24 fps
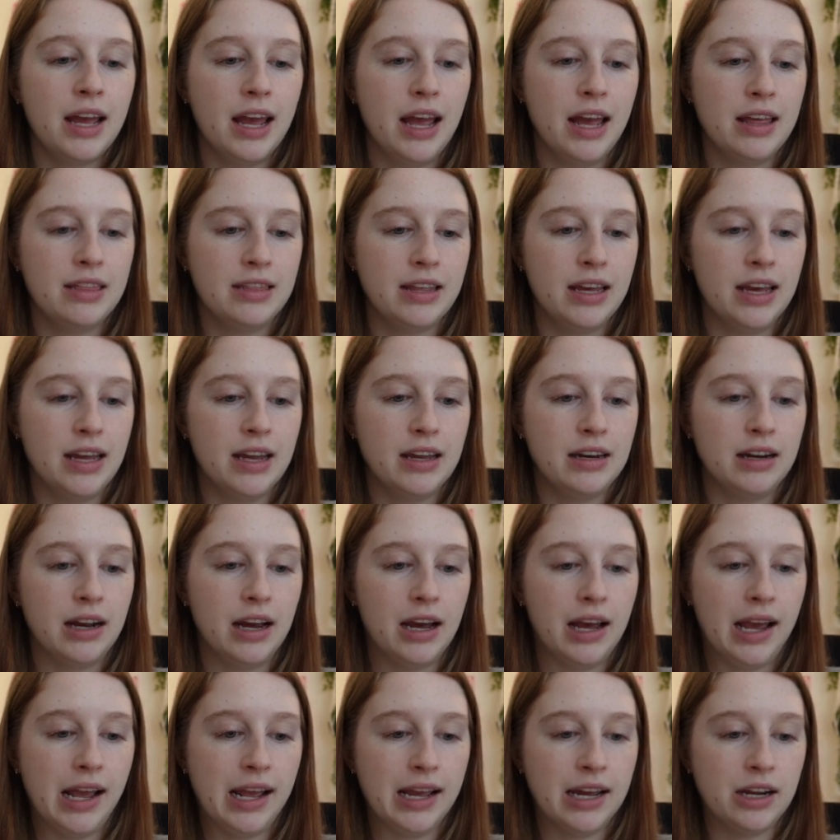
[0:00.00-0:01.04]
and then
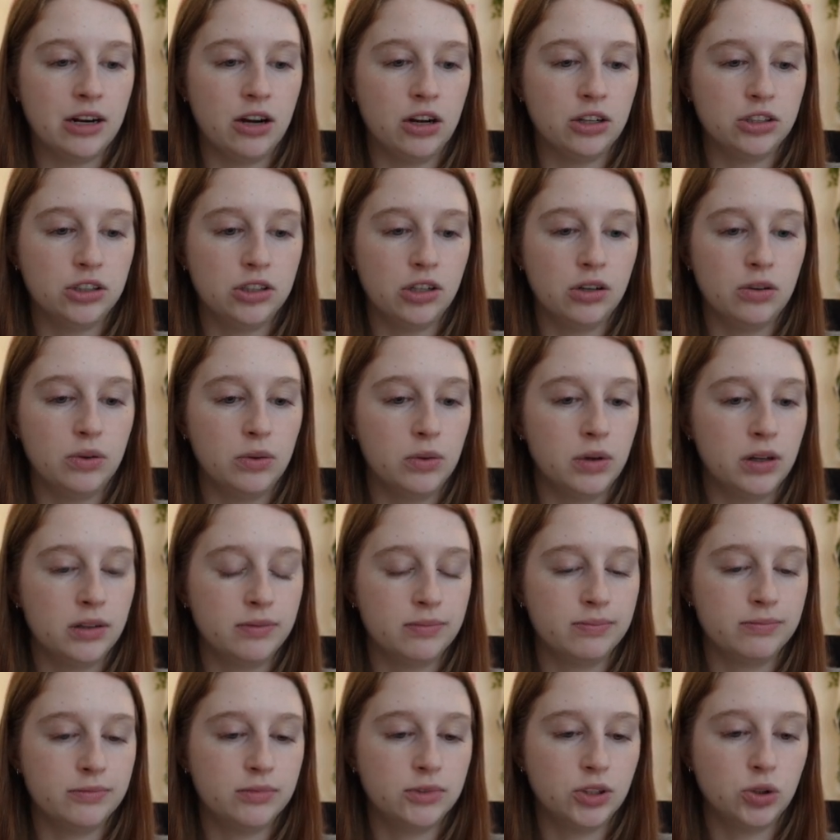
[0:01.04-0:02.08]
it can also
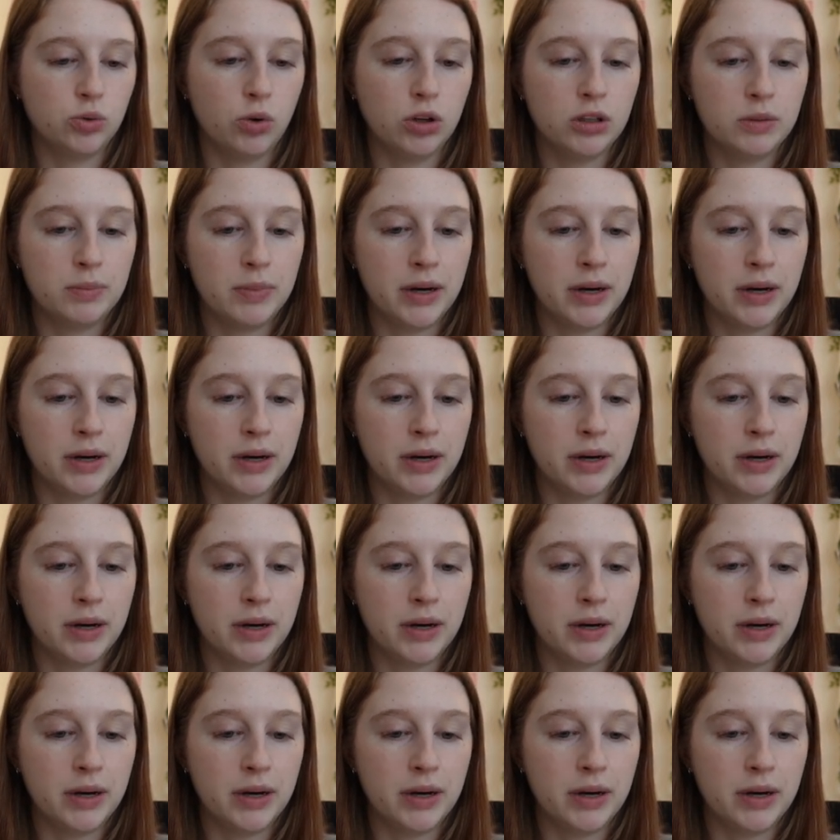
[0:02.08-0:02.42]
sort